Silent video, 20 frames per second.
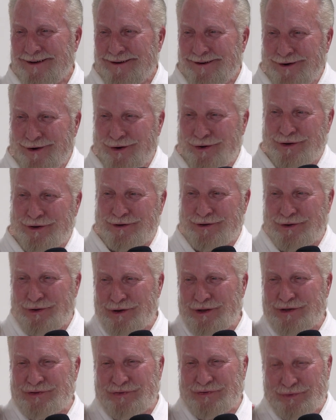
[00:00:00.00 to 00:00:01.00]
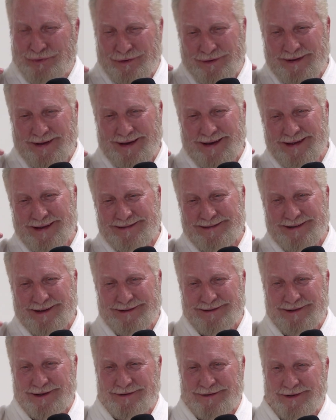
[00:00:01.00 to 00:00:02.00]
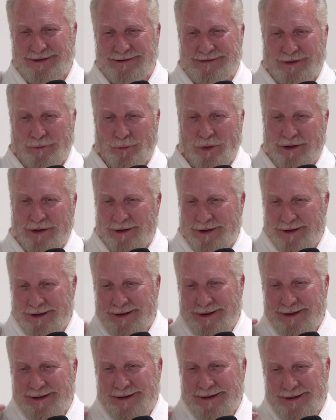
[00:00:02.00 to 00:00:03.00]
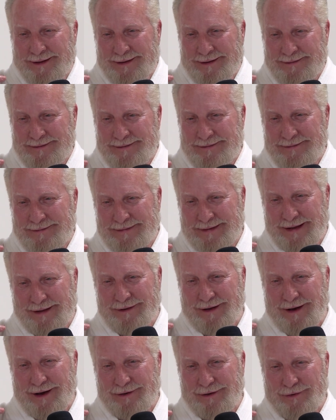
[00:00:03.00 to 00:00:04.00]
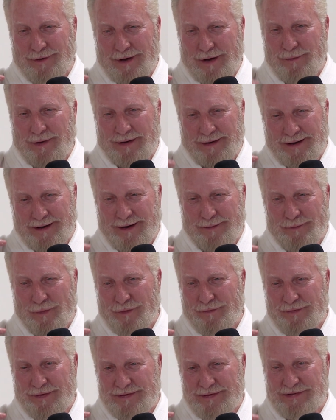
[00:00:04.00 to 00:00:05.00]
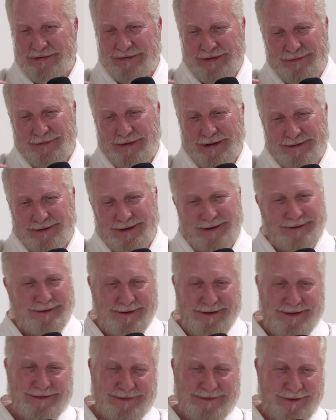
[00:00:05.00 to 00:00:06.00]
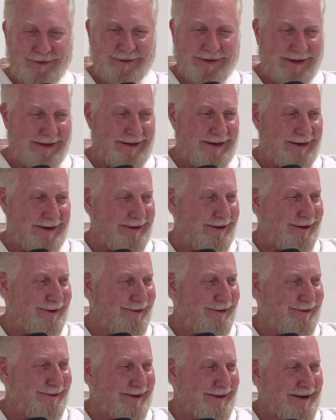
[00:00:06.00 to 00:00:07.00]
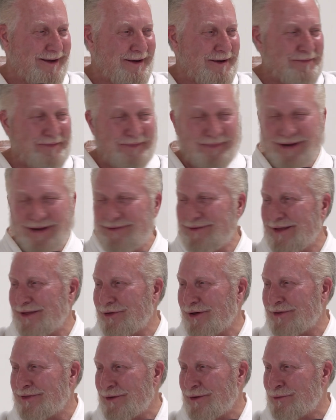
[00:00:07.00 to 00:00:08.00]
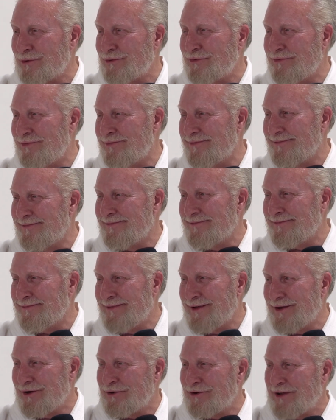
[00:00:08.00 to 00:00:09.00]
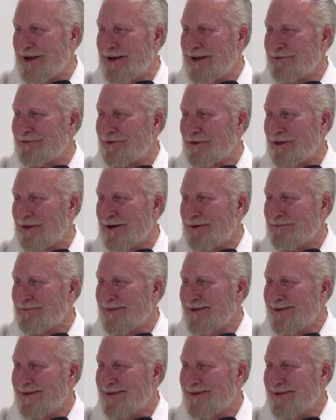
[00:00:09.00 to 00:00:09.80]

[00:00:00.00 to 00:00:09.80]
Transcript: Oh, you're a clothing student. Yes. He said, well, tell Kondo I want to come over this evening. And I said, okay, yeah. But they thought that was entertaining for them.